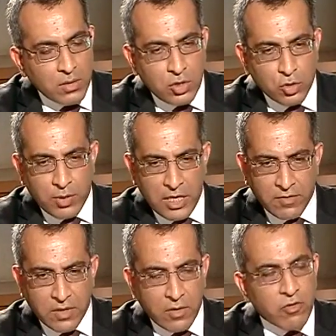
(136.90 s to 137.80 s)
Do you
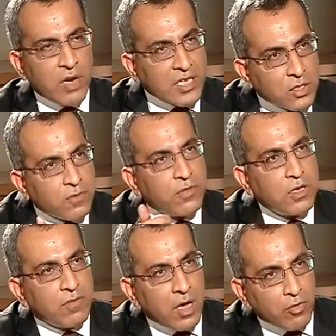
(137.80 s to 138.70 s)
believe that the rest of the
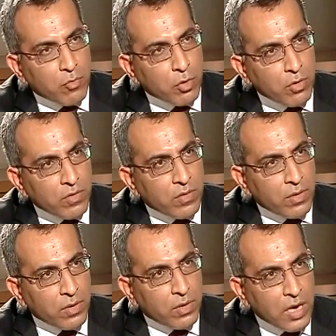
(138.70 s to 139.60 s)
environment
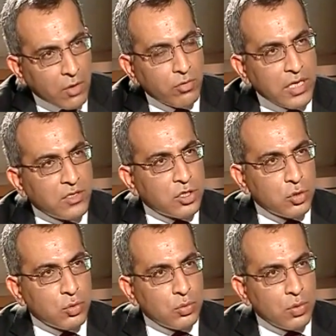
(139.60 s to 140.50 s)
now needs
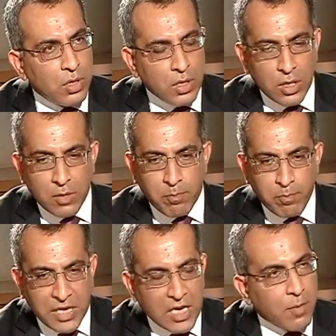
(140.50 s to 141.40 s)
to
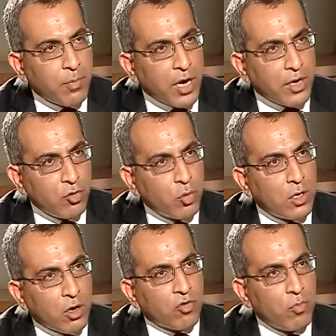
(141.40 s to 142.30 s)
pick up and do a
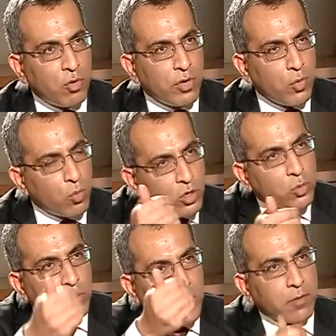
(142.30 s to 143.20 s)
lot more? And
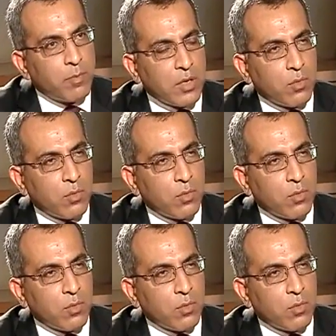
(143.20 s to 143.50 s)
what would that be?